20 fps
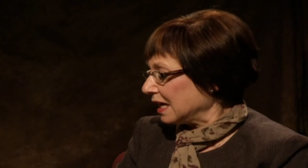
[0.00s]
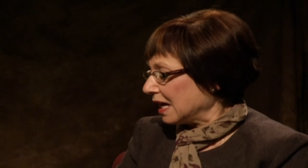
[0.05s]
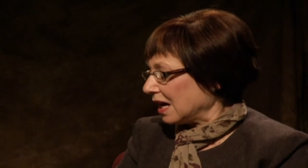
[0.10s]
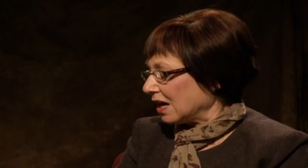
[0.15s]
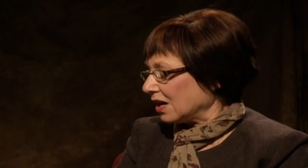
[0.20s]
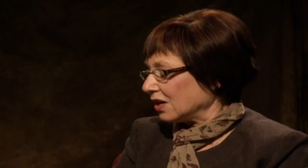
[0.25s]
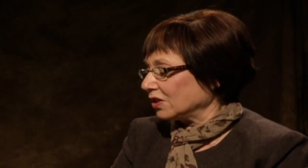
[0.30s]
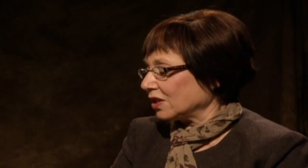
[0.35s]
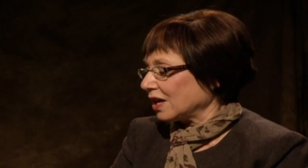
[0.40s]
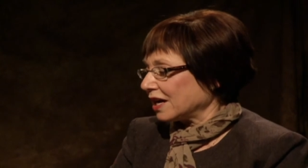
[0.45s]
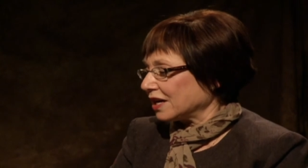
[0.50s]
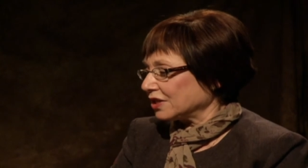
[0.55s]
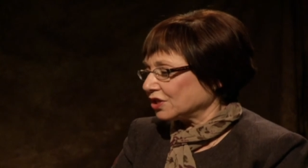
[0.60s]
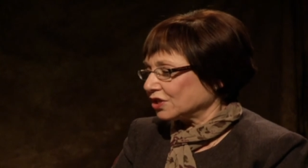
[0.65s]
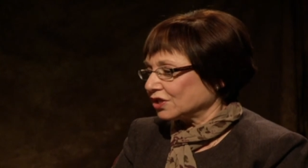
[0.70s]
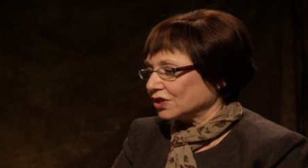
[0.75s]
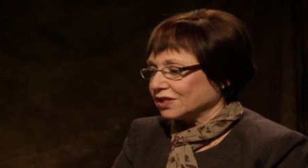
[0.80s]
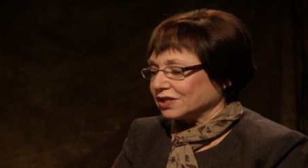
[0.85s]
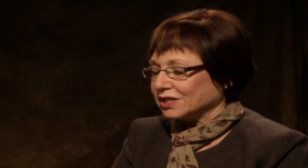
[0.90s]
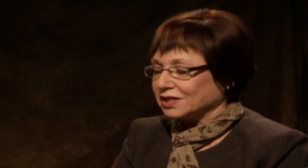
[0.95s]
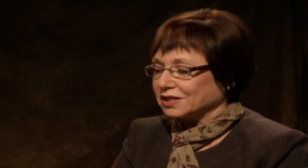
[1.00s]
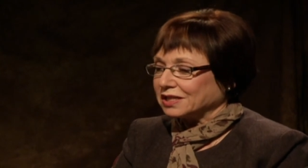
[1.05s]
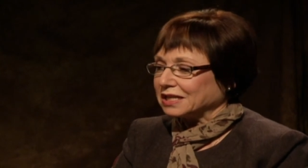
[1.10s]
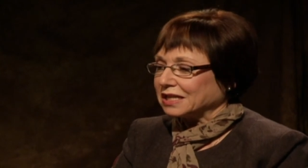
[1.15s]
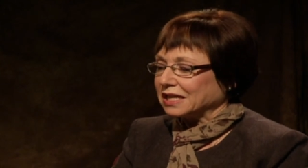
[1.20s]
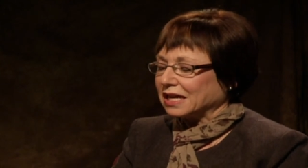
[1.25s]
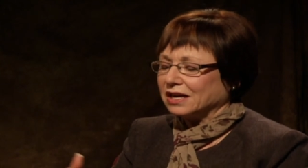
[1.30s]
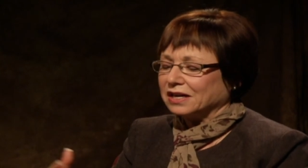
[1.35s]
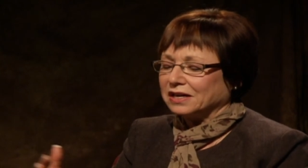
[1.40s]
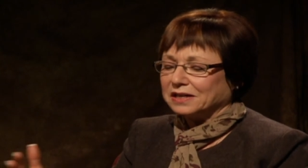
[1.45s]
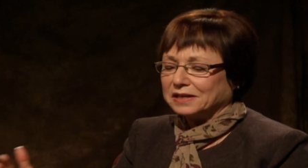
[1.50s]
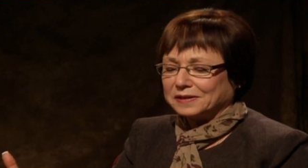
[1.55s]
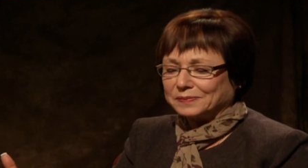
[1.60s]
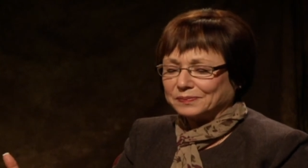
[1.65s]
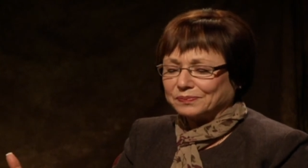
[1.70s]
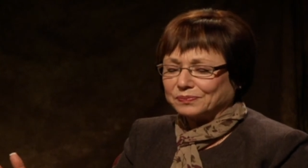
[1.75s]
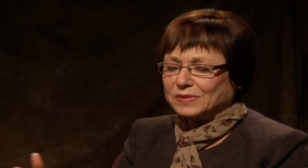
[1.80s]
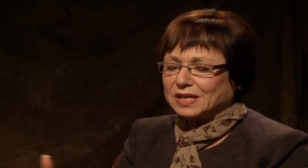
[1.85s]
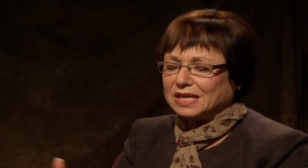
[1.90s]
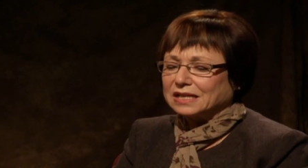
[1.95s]
Elijah
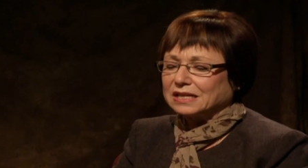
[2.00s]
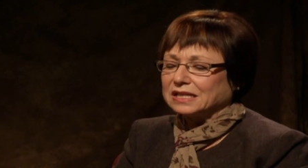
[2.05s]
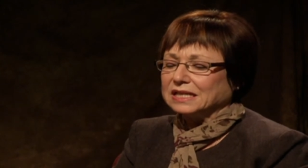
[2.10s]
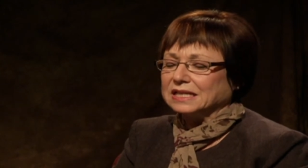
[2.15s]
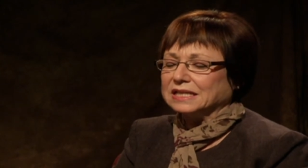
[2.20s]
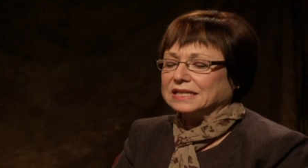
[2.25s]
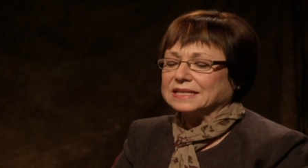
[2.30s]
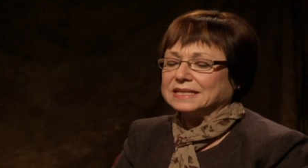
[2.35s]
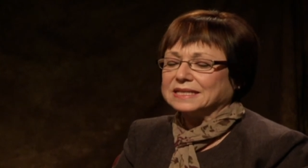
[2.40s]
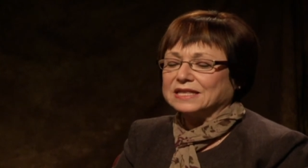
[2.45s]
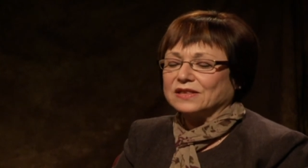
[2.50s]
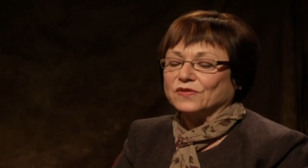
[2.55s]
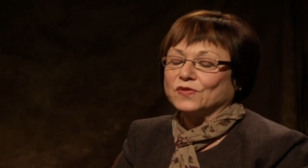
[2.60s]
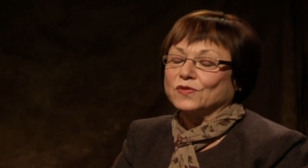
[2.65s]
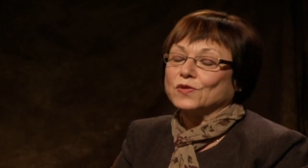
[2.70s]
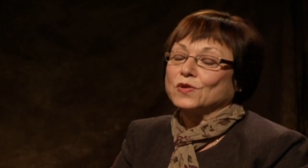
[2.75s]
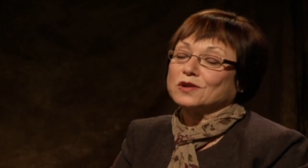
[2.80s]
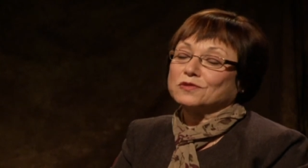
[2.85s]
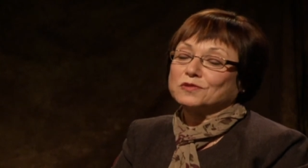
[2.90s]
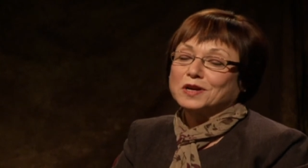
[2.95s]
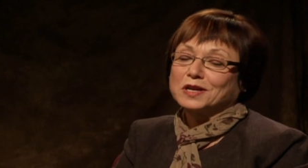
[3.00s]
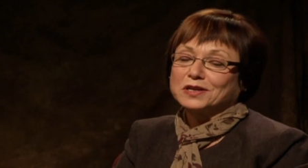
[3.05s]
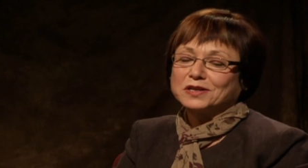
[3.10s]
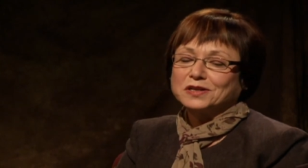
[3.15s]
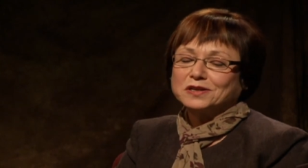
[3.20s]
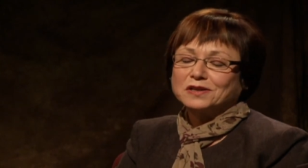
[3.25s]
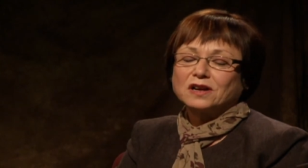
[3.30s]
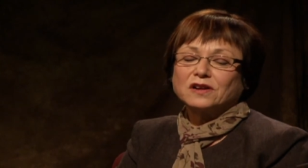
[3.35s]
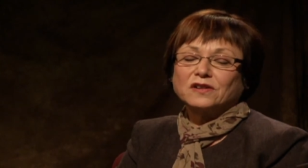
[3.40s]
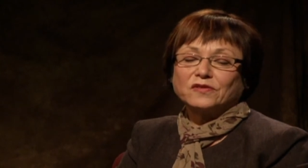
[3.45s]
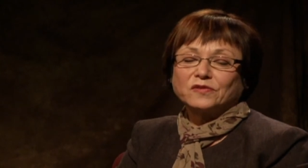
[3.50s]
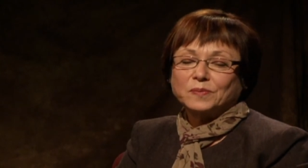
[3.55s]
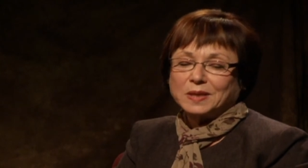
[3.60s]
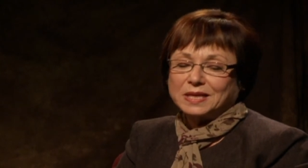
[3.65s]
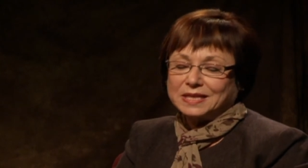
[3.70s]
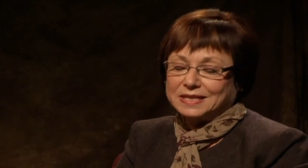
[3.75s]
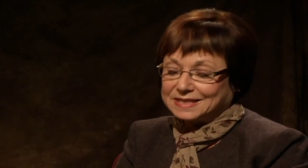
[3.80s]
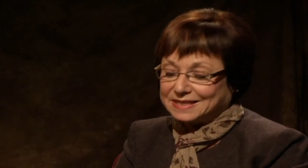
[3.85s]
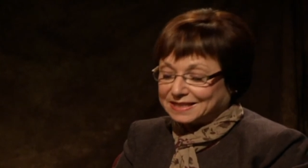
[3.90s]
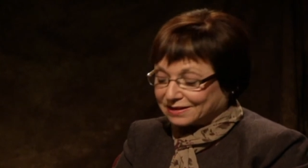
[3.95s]
is the forerunner of
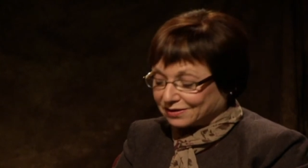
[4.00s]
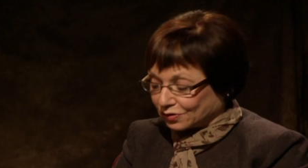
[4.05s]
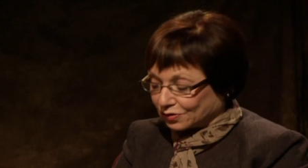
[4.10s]
peace in the